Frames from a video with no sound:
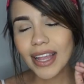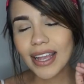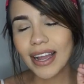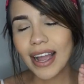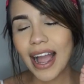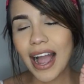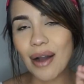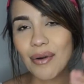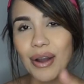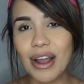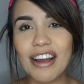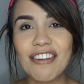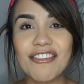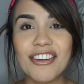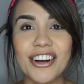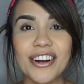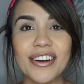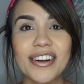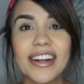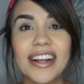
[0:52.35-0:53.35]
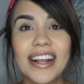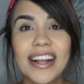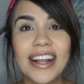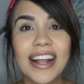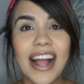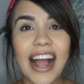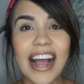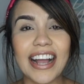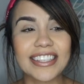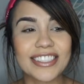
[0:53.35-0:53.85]
however,
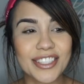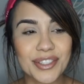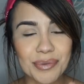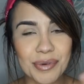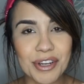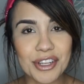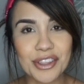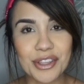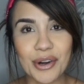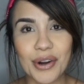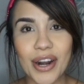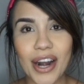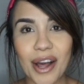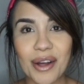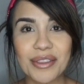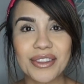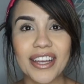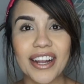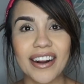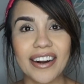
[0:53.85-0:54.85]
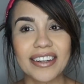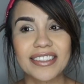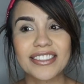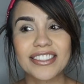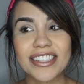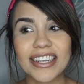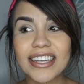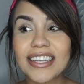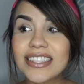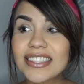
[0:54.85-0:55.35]
I just want to throw it out there,
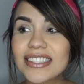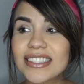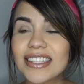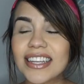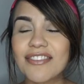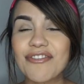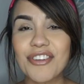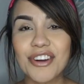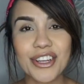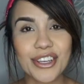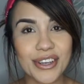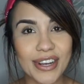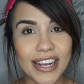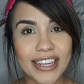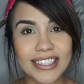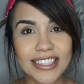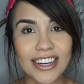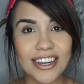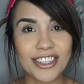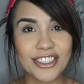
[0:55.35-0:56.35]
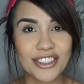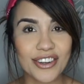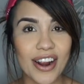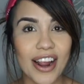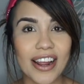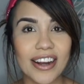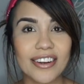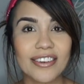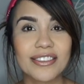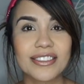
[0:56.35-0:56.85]
just for you guys that are
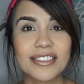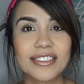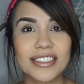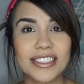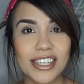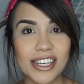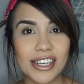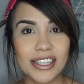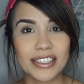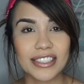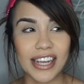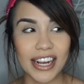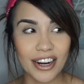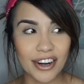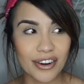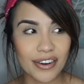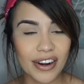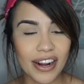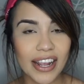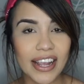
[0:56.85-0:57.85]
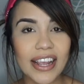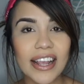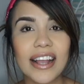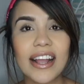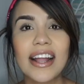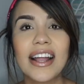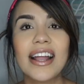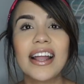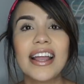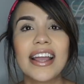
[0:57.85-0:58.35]
trying to
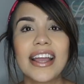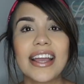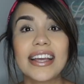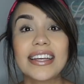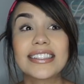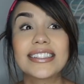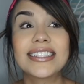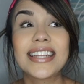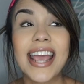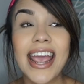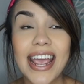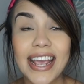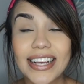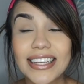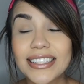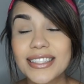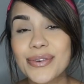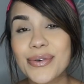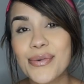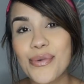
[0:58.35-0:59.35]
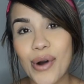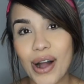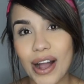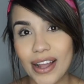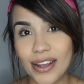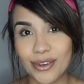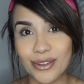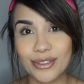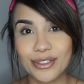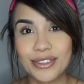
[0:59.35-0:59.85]
decorate, it takes a
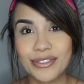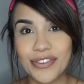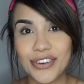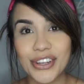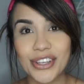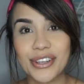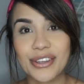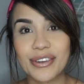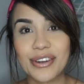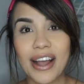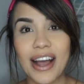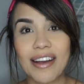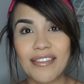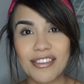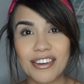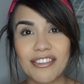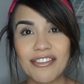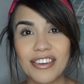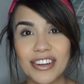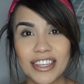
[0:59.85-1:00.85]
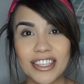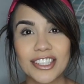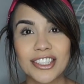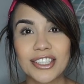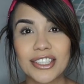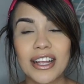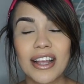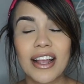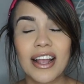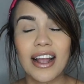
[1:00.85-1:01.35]
while for you to have your
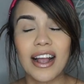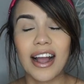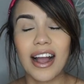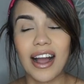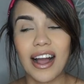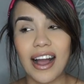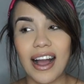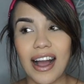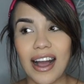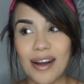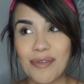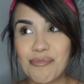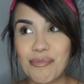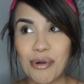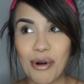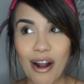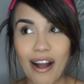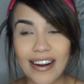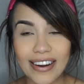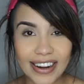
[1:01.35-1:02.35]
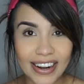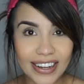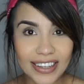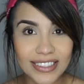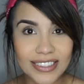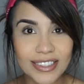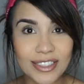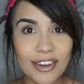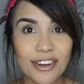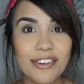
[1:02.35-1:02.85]
finished
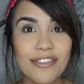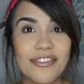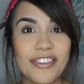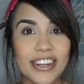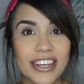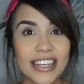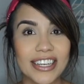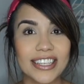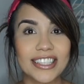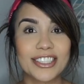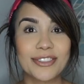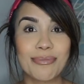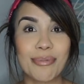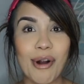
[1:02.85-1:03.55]
products or finished